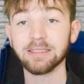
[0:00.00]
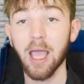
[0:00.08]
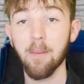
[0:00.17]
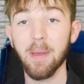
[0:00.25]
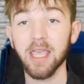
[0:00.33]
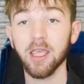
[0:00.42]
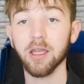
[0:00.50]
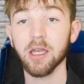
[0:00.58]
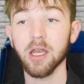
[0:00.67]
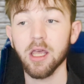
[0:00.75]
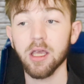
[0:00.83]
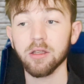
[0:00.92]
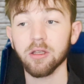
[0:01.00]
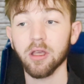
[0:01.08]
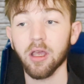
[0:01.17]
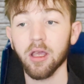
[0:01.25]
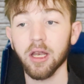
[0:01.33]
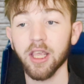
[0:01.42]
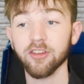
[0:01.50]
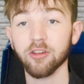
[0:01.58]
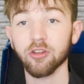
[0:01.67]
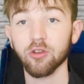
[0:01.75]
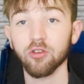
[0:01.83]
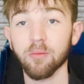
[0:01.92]
and making uh,
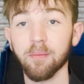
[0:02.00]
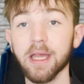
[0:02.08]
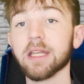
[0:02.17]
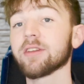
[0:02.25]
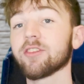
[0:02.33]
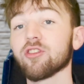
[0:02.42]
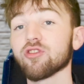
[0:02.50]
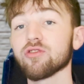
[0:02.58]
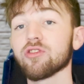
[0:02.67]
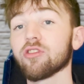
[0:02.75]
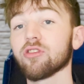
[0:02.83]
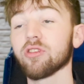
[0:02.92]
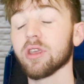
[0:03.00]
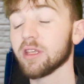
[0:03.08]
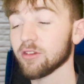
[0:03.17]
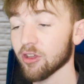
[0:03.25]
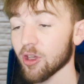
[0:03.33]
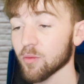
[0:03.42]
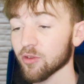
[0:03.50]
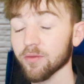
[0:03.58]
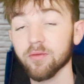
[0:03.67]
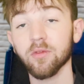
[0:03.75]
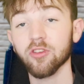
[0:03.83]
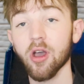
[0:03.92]
Leicester do some panic decisions in terms of
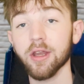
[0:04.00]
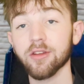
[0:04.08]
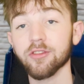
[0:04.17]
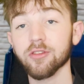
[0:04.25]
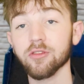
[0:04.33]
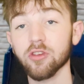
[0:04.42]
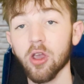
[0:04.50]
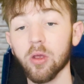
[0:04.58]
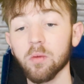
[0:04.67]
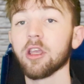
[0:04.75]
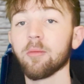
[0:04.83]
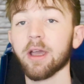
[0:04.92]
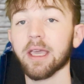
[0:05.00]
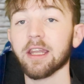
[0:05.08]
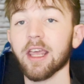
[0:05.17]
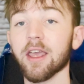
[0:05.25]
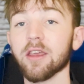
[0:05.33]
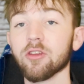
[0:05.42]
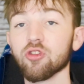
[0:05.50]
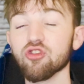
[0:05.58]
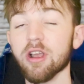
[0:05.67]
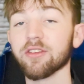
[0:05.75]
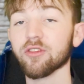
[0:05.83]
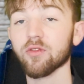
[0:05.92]
signings. So might get their
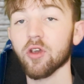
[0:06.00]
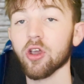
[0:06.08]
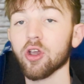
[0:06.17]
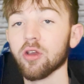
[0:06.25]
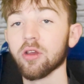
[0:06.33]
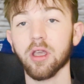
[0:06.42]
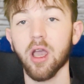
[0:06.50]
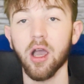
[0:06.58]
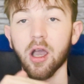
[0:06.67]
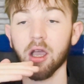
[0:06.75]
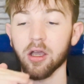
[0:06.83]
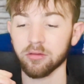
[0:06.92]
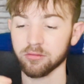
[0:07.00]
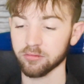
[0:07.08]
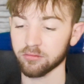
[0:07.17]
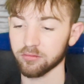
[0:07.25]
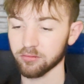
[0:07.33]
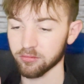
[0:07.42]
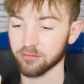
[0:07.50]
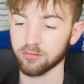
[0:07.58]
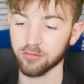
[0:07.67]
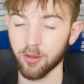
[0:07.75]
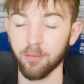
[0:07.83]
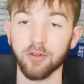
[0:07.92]
transfer car
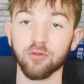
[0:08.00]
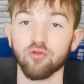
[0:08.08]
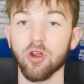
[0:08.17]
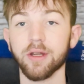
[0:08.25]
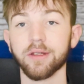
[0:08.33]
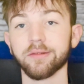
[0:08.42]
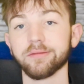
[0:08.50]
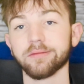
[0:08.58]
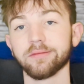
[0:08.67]
up and running